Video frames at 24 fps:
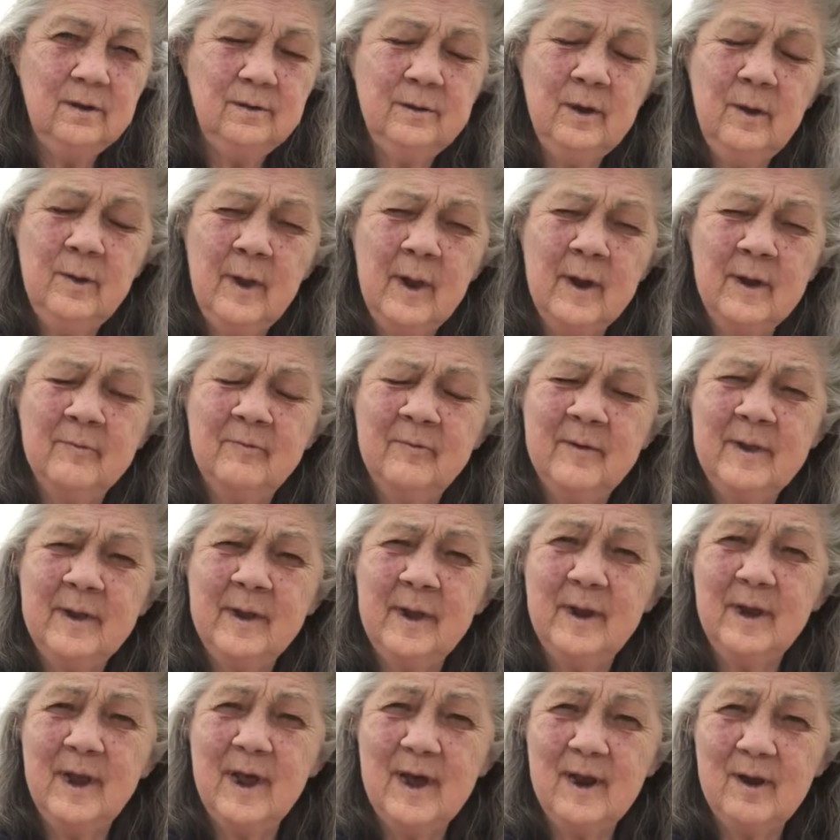so that if in
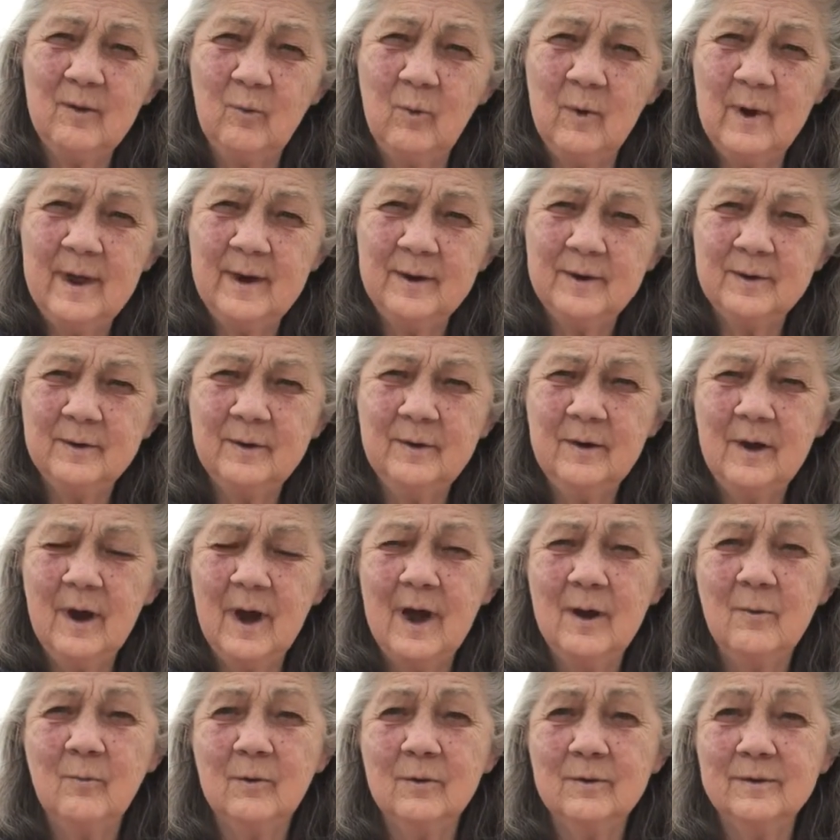the dead of winter,
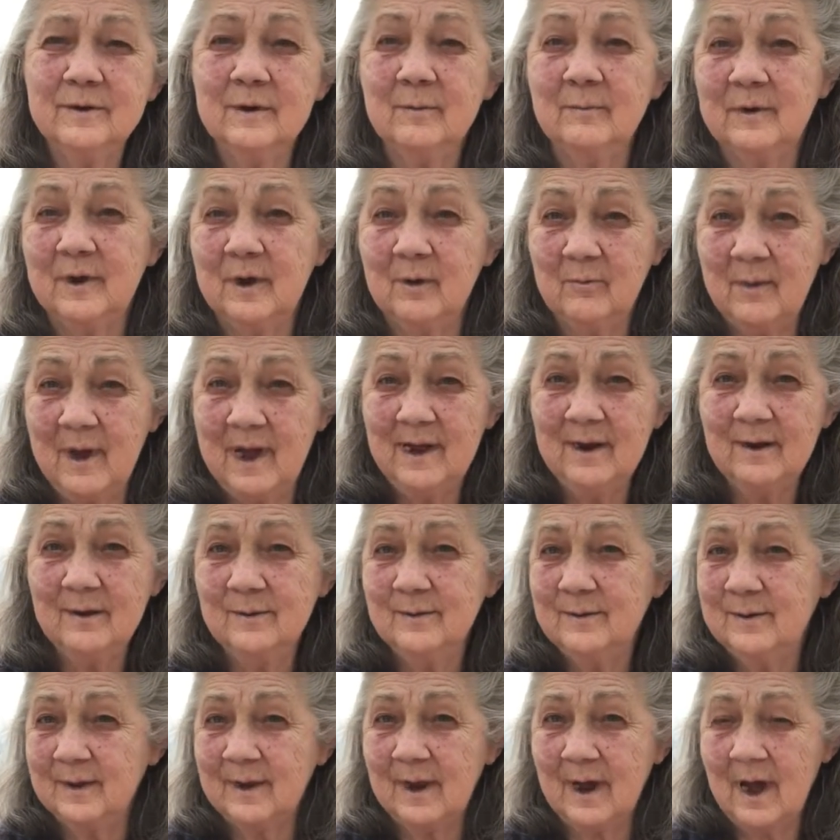I want some
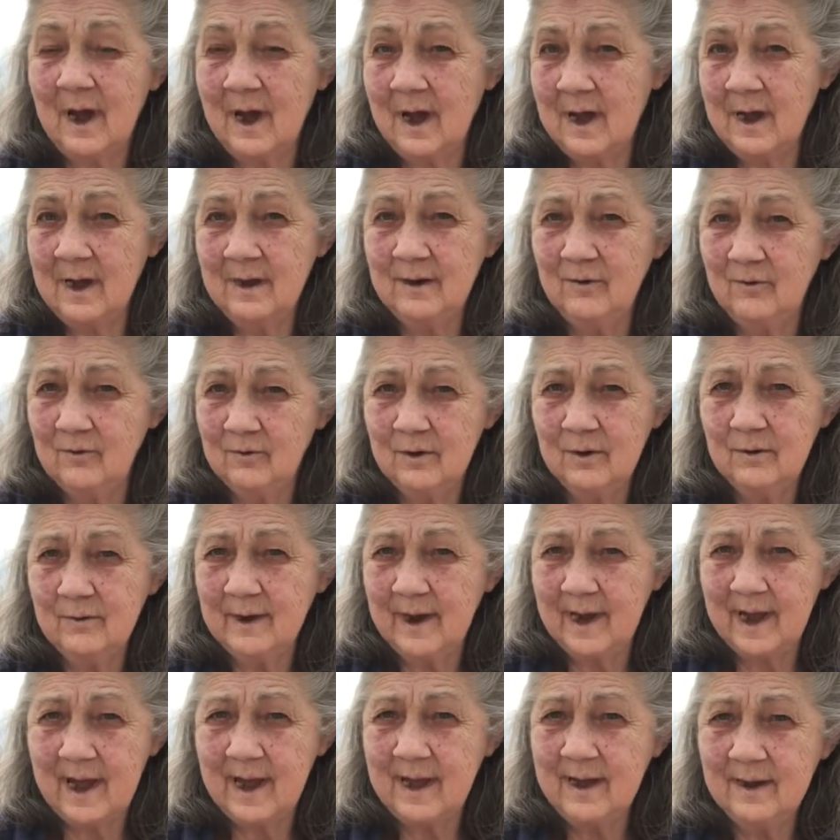tomatoes that I grew
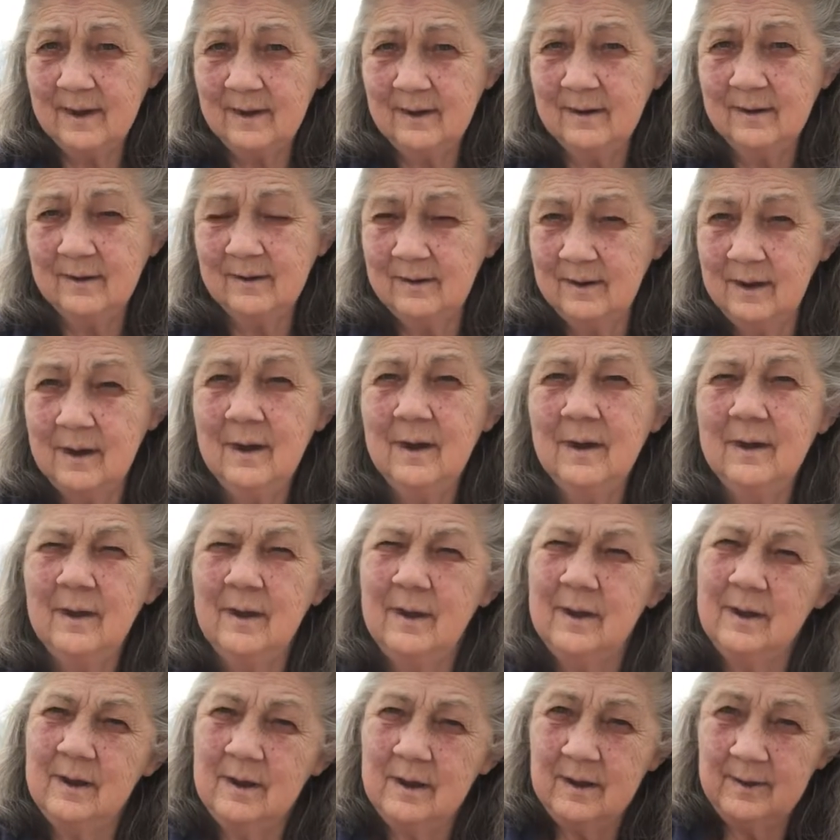and canned,
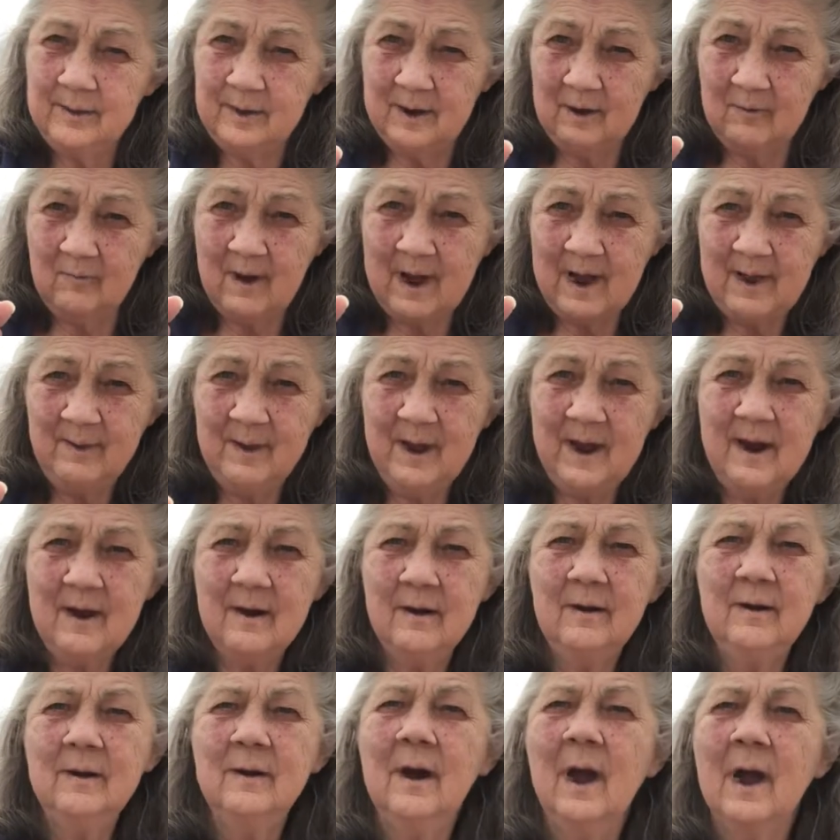they're right
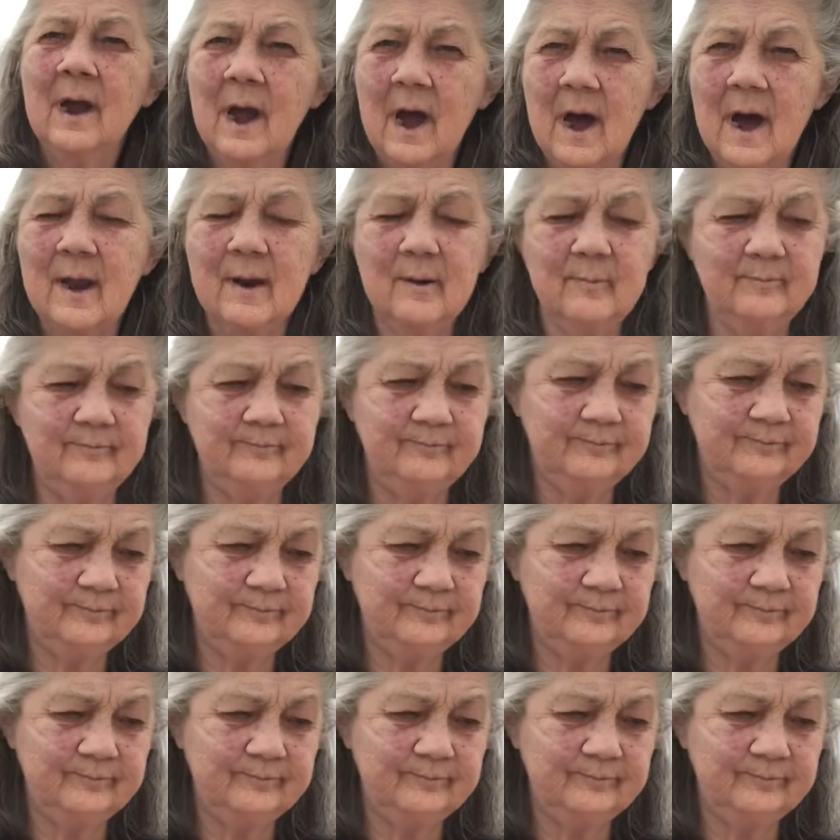there. I got them.